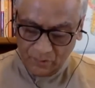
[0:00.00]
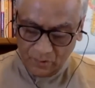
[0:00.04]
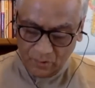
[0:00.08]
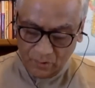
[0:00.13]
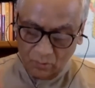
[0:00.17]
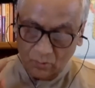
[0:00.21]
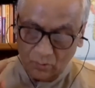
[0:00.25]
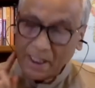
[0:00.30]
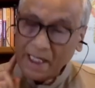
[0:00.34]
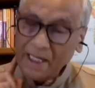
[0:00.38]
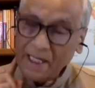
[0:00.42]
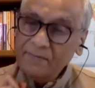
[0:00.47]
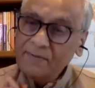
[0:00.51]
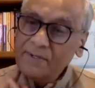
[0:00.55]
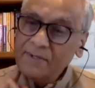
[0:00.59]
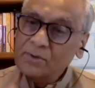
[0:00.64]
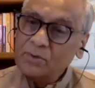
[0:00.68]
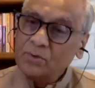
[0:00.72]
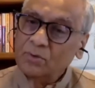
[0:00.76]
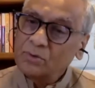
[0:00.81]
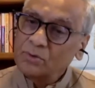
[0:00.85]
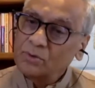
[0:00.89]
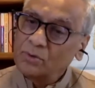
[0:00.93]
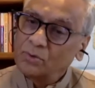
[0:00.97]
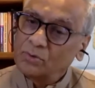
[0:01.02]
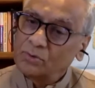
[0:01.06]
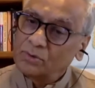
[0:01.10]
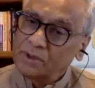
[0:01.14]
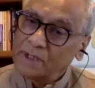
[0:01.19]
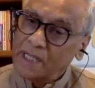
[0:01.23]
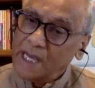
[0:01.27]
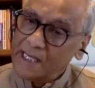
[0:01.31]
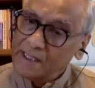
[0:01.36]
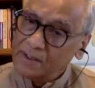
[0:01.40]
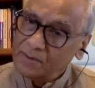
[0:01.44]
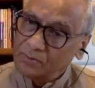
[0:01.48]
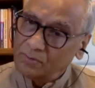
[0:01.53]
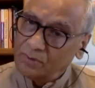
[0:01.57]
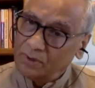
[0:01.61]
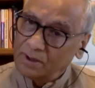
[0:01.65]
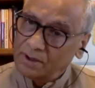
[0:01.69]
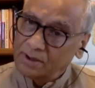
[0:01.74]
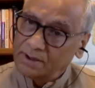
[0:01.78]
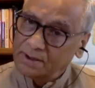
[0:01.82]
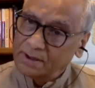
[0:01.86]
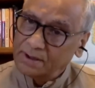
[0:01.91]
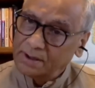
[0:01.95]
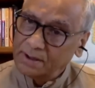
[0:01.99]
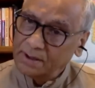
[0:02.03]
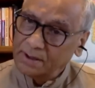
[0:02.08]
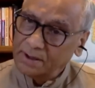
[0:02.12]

Why we should use nice words?